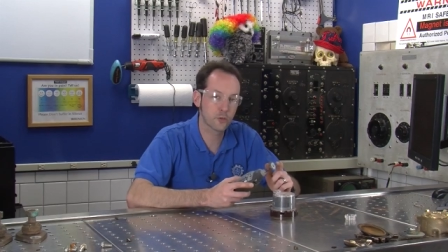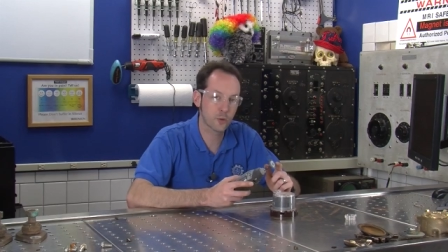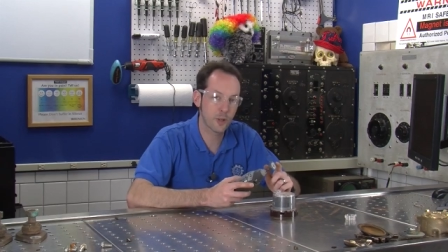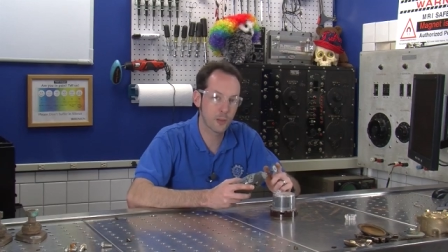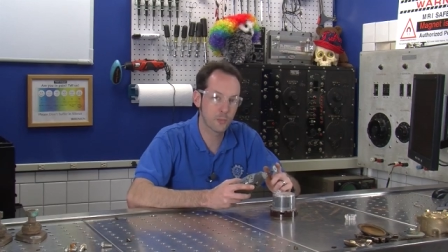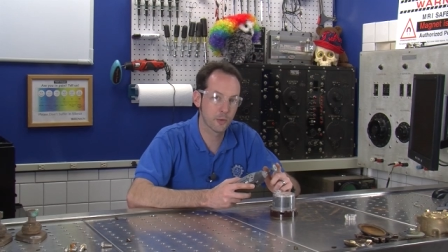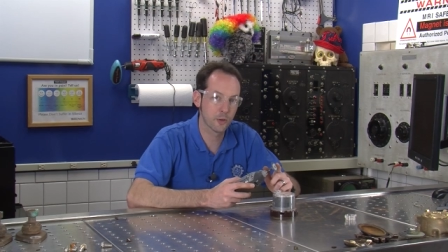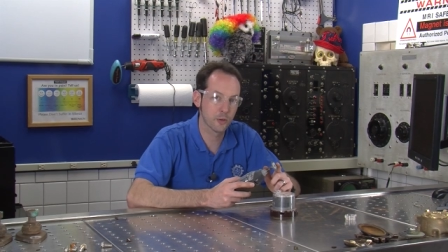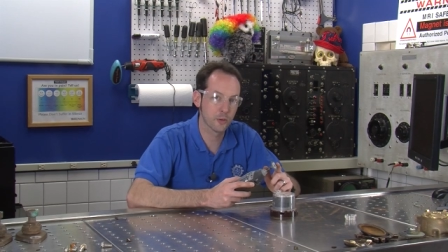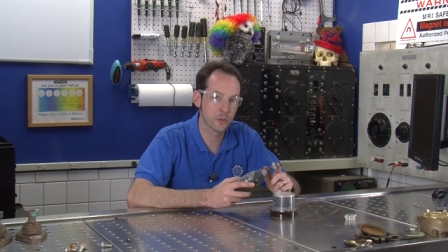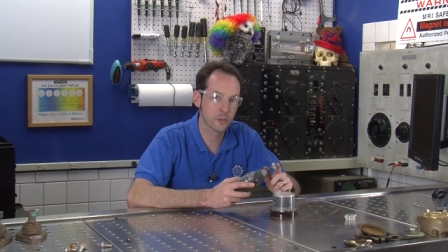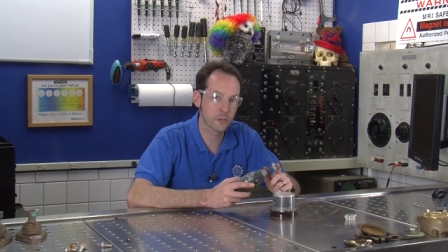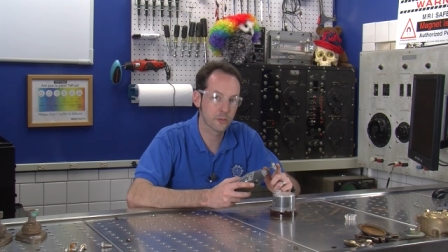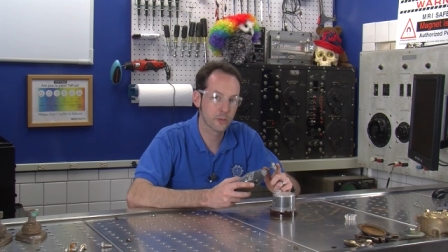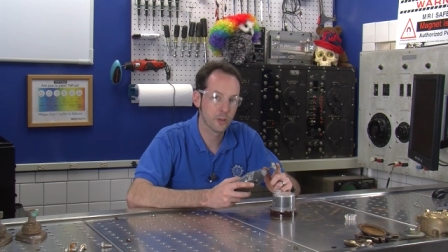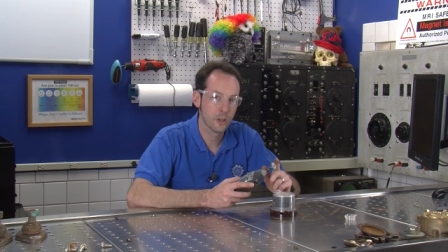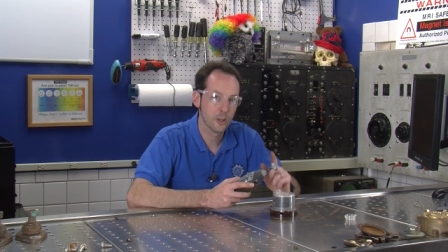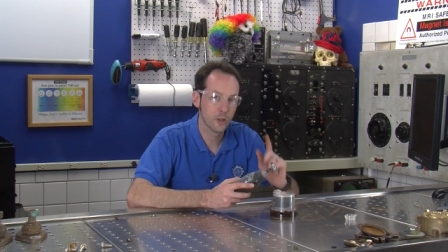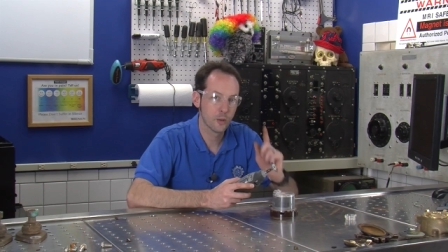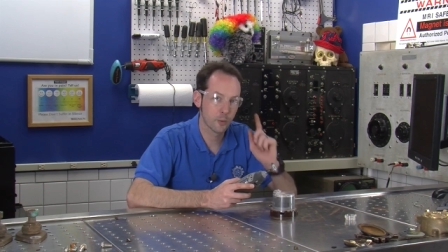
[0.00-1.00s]
Dremels
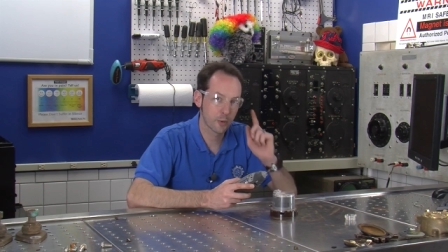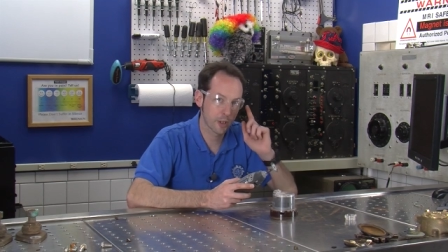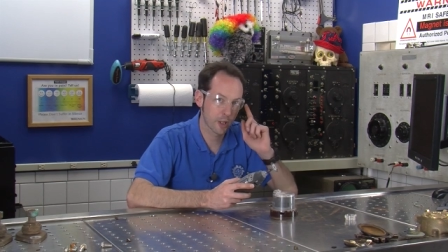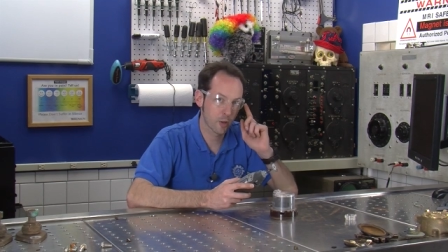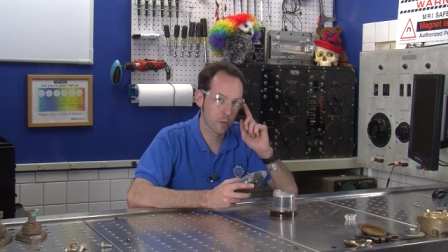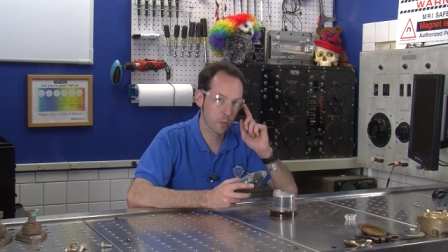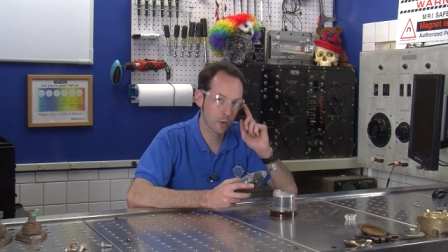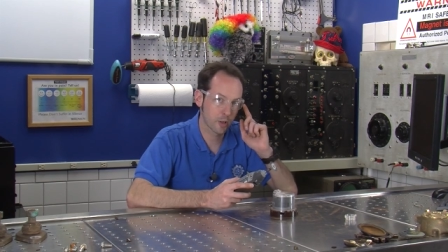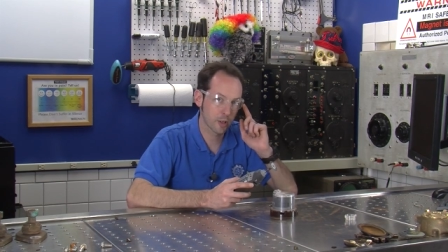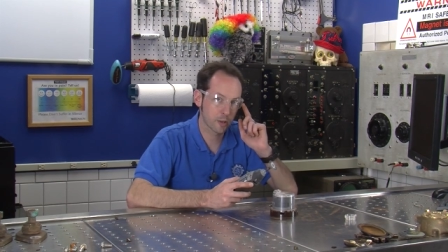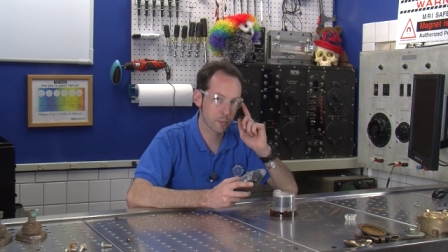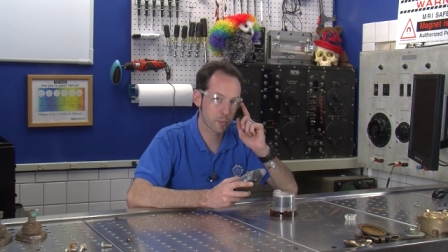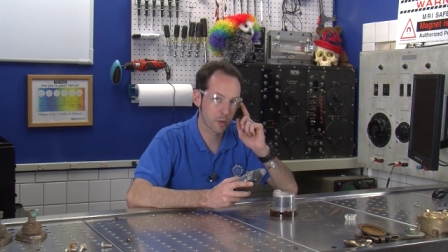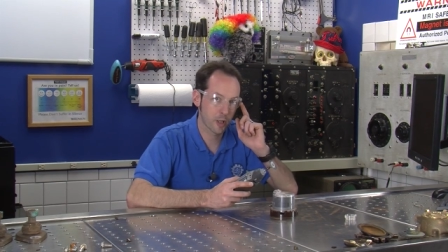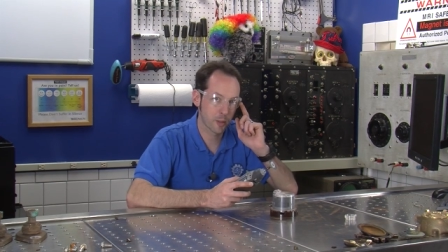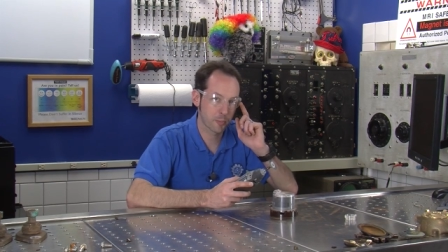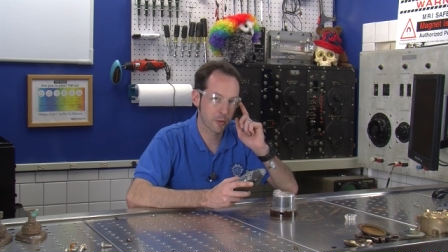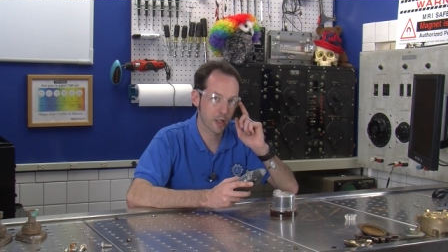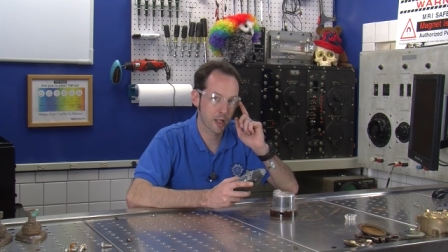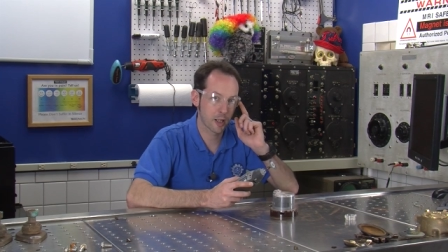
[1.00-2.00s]
without wearing
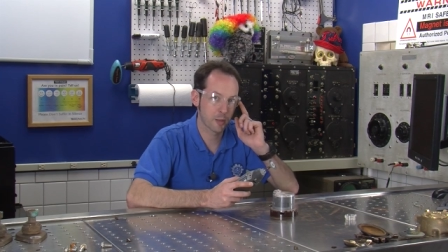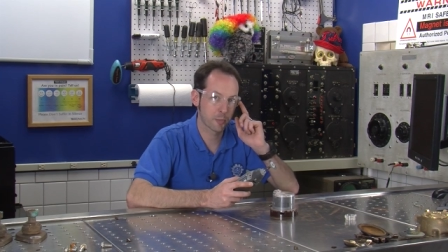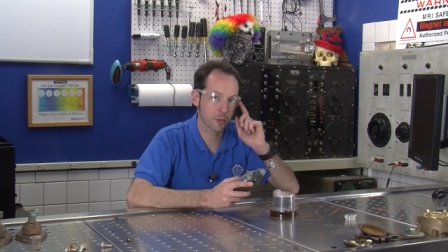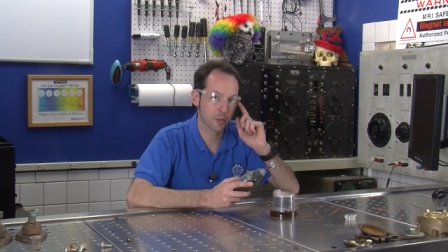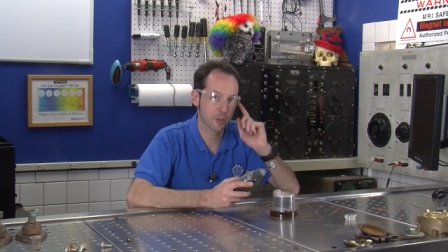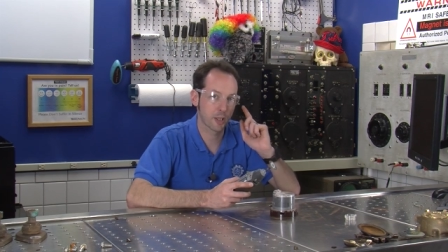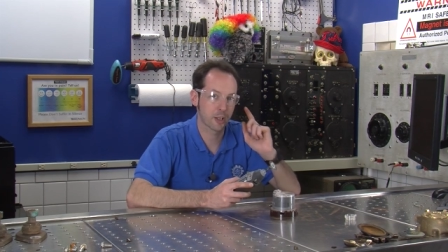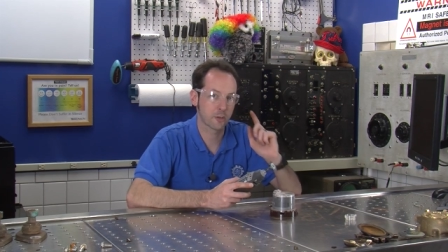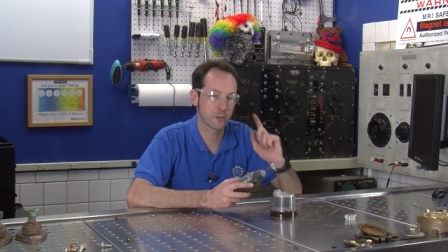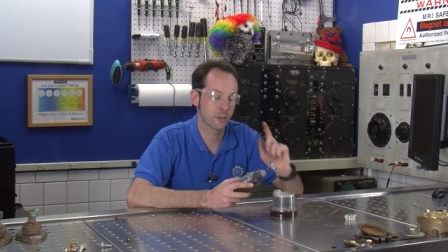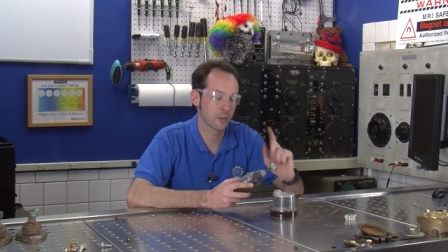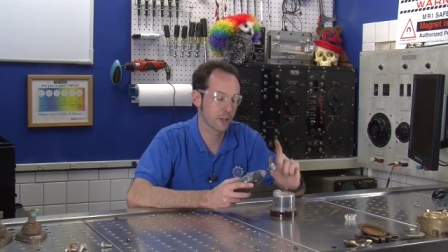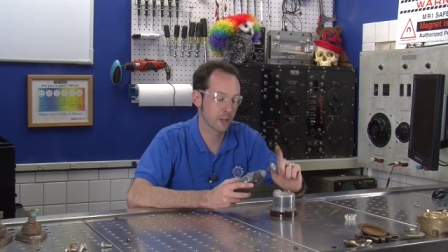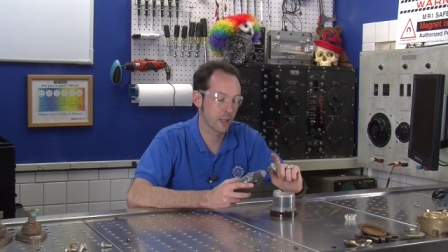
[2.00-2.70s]
proper eye protection.